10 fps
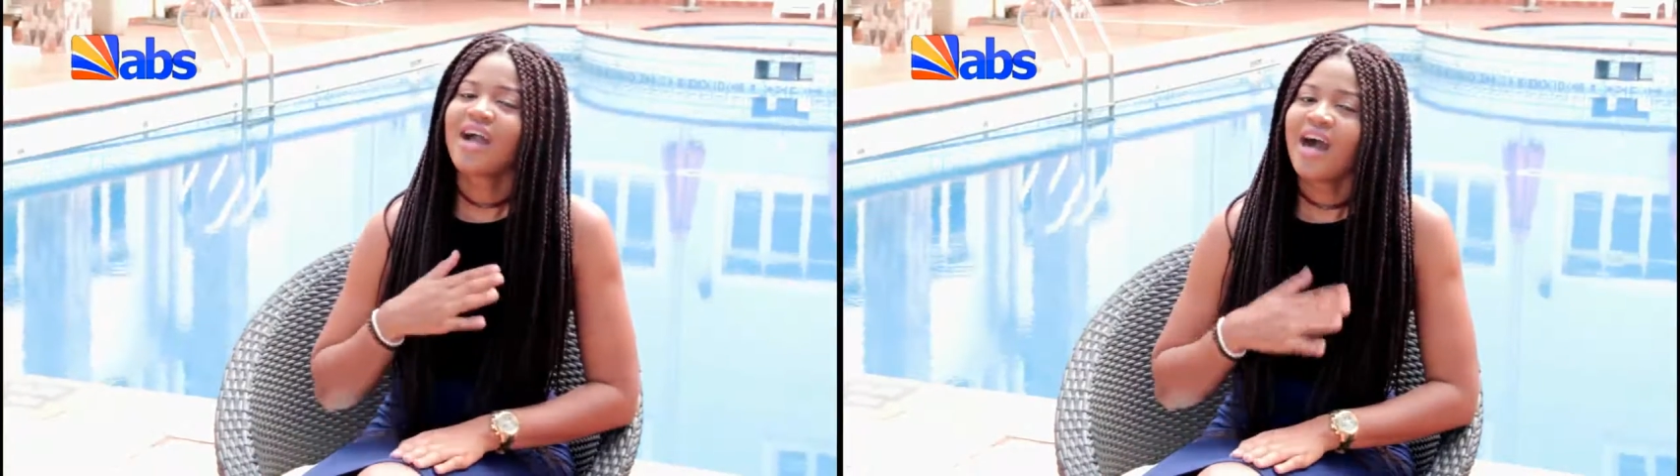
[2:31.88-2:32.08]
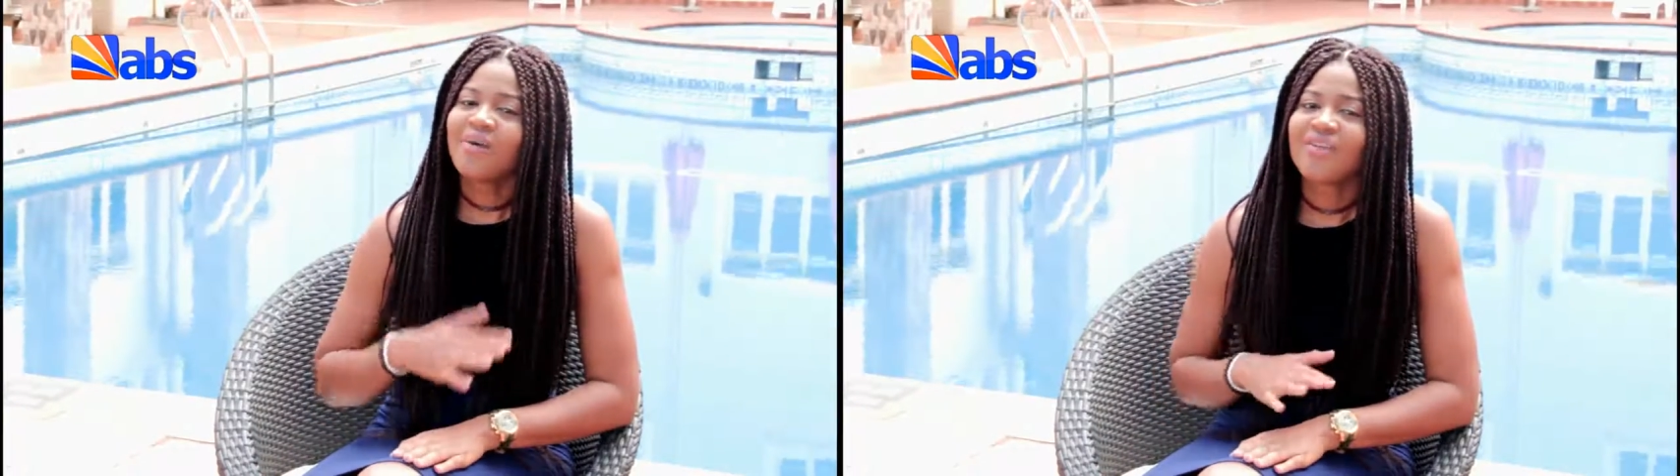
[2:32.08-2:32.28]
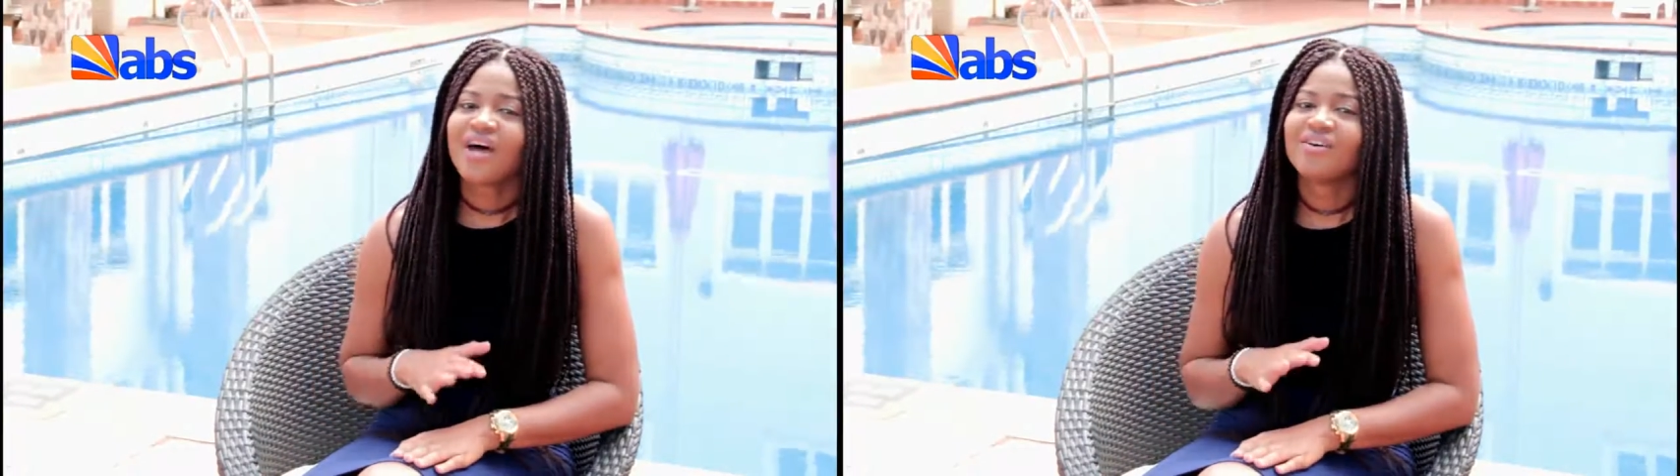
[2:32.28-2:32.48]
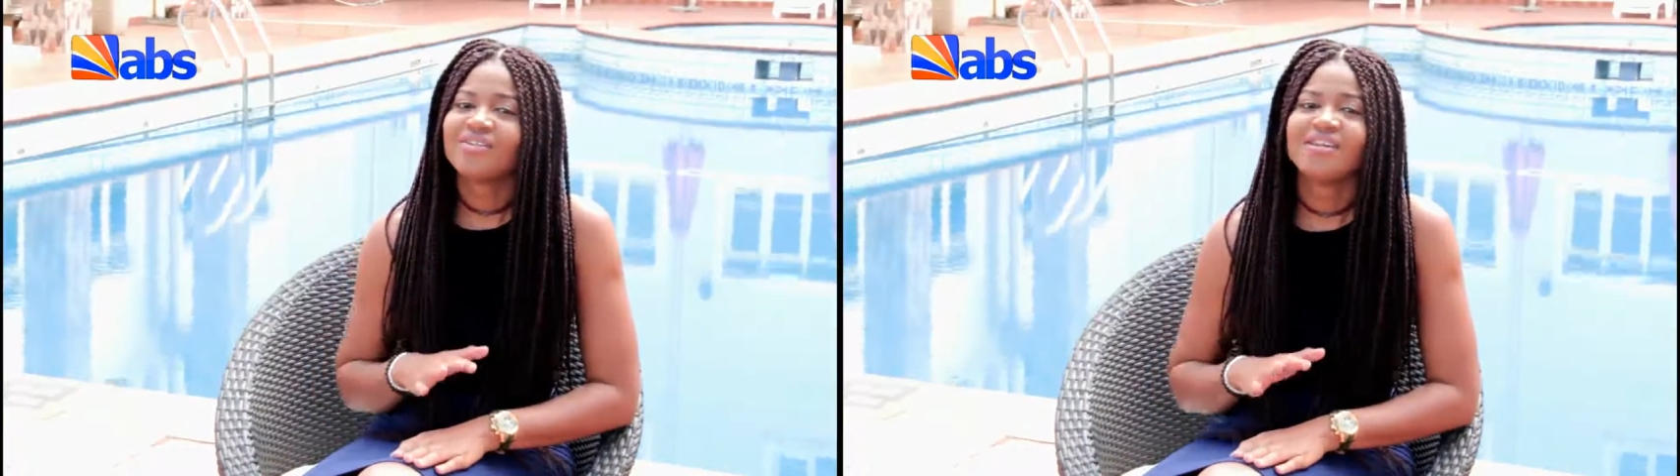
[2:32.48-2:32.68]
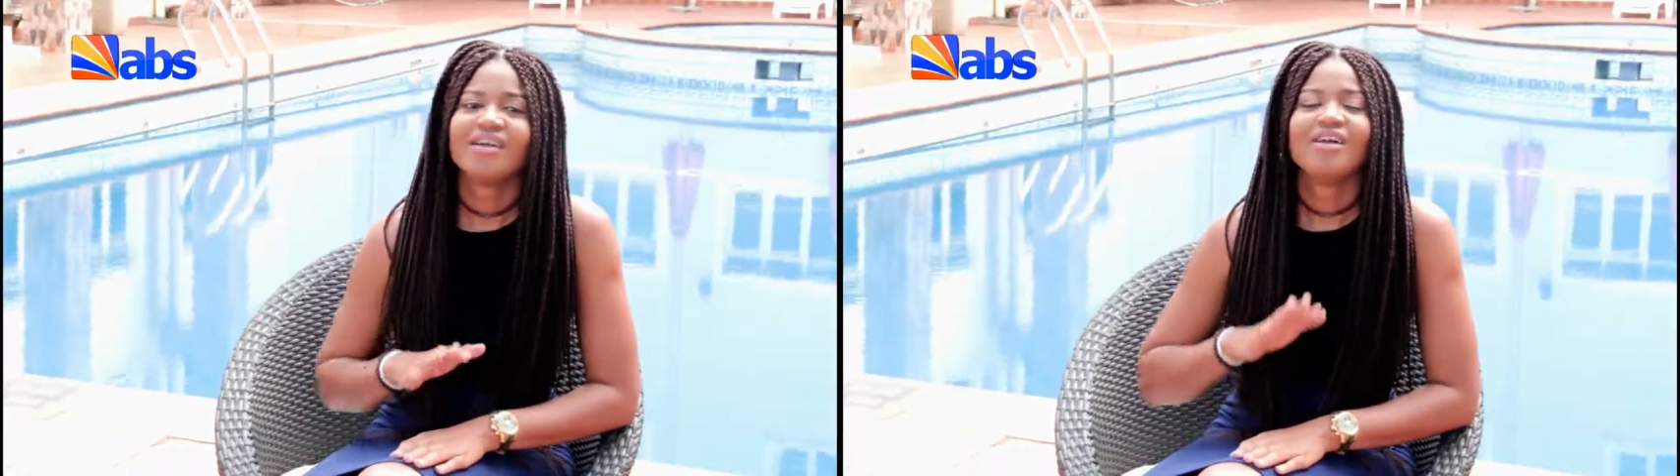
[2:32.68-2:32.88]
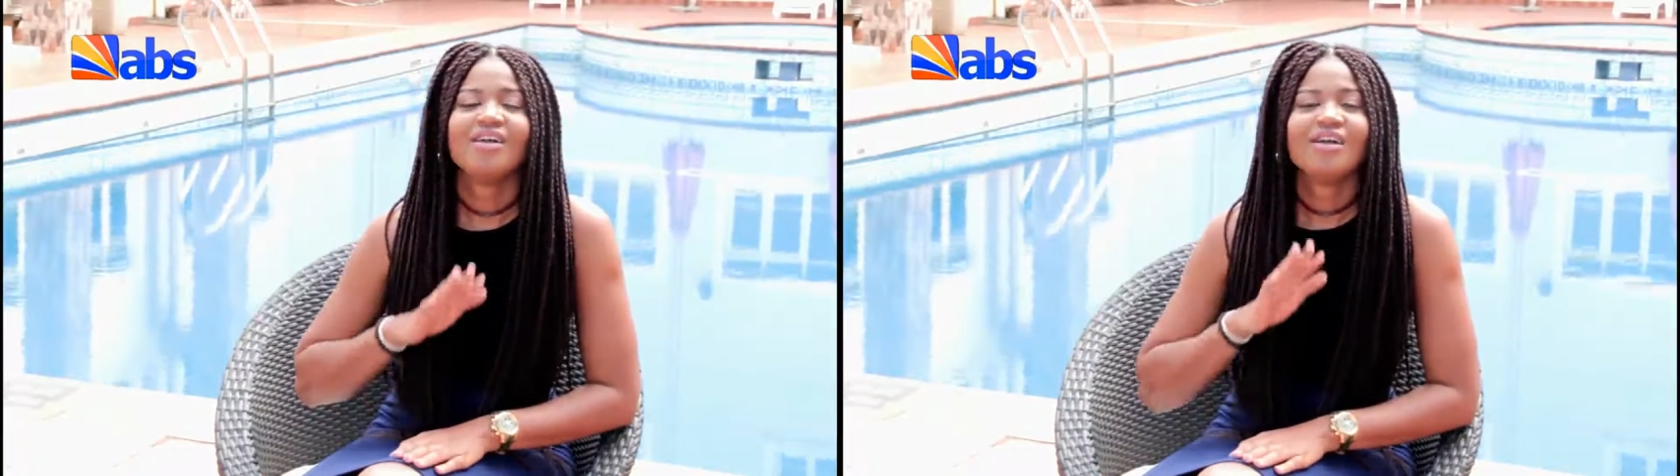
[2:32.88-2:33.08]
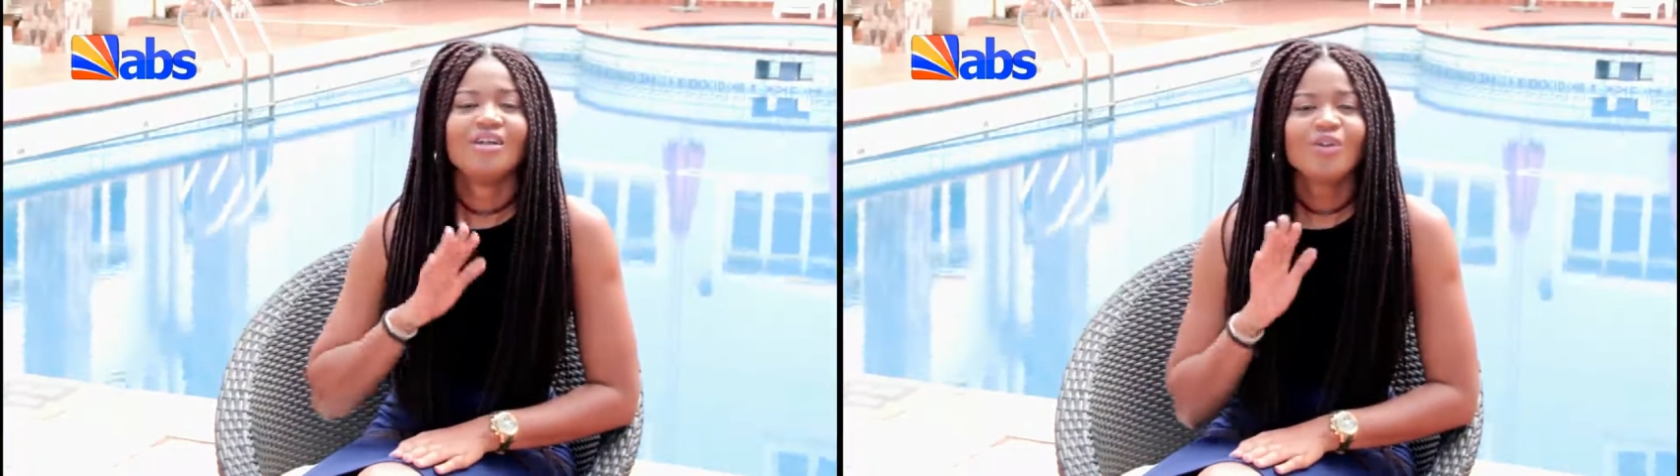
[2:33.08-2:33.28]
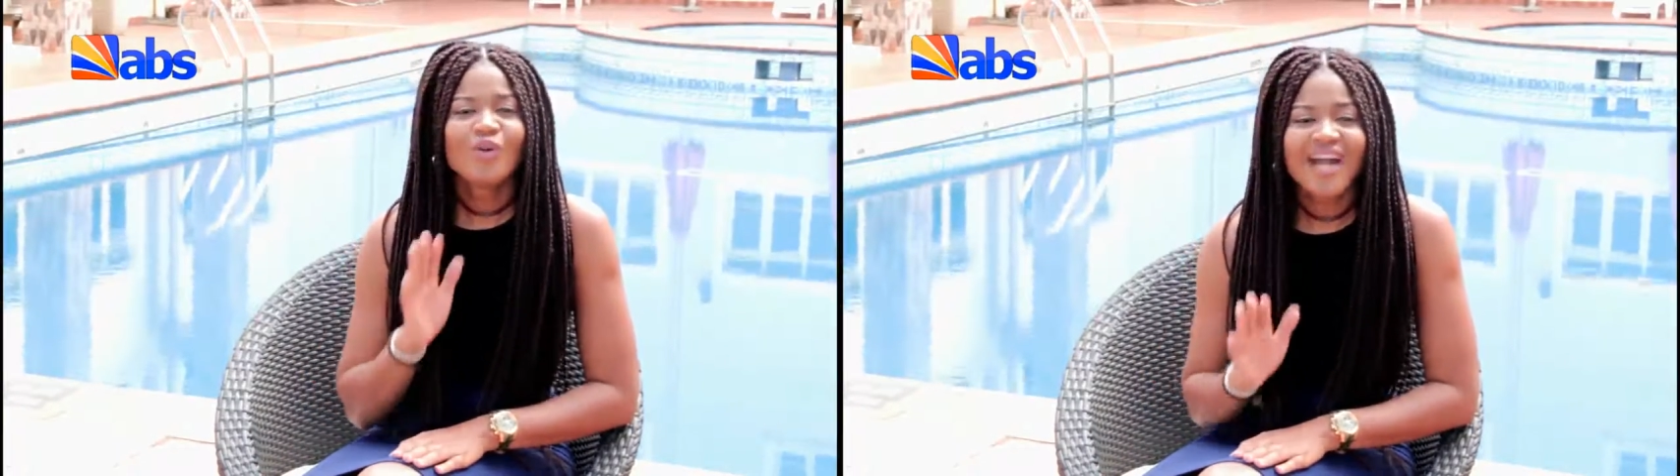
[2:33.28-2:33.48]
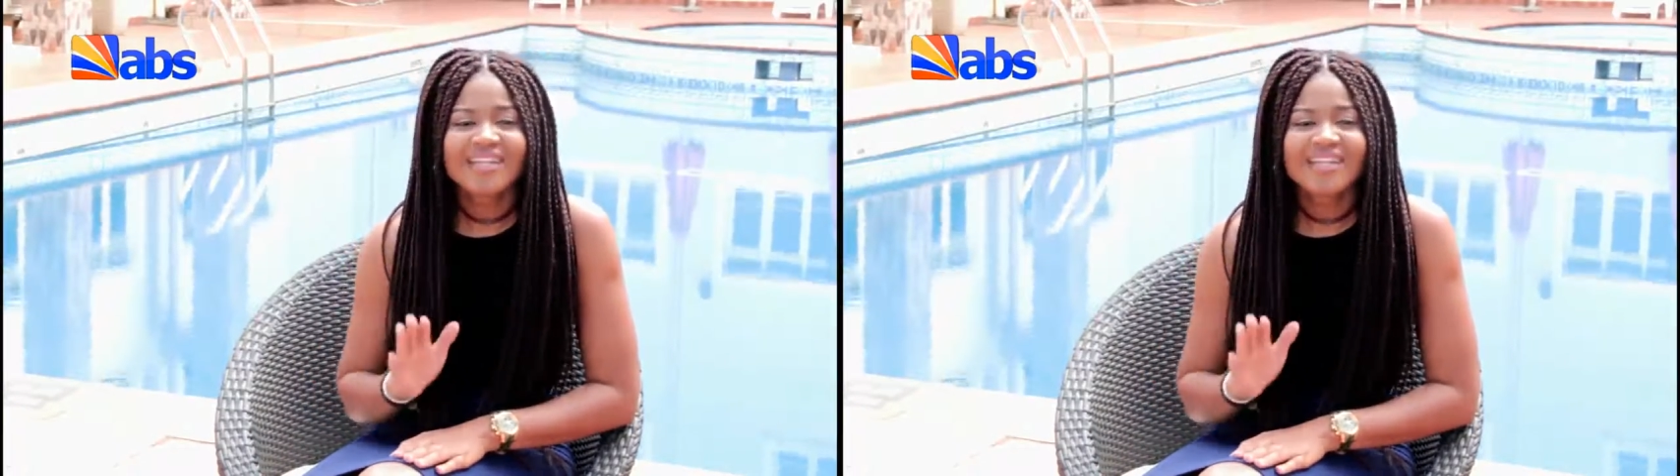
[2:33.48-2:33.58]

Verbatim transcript: calm down. Look